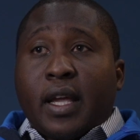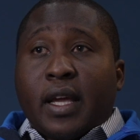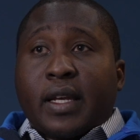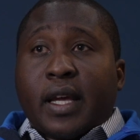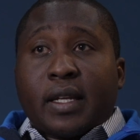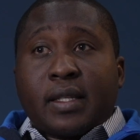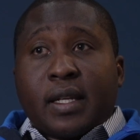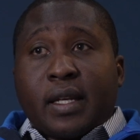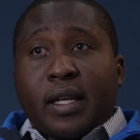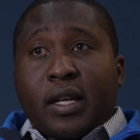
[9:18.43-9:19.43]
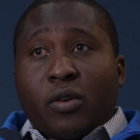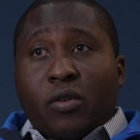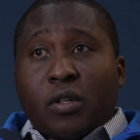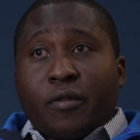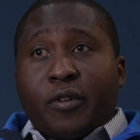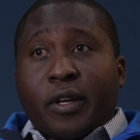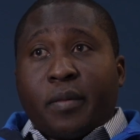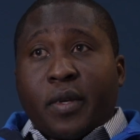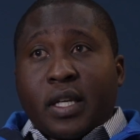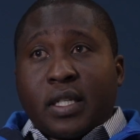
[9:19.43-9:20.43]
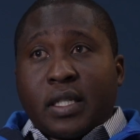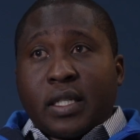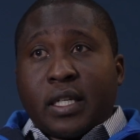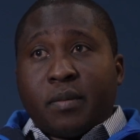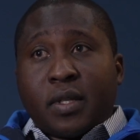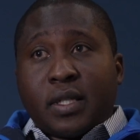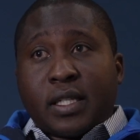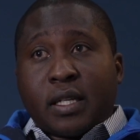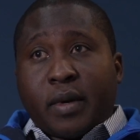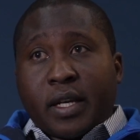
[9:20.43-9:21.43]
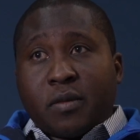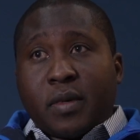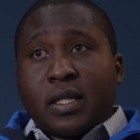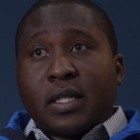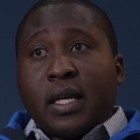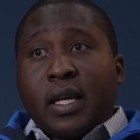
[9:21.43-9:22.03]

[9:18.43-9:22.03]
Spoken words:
and I recently enrolled for a PhD in business and management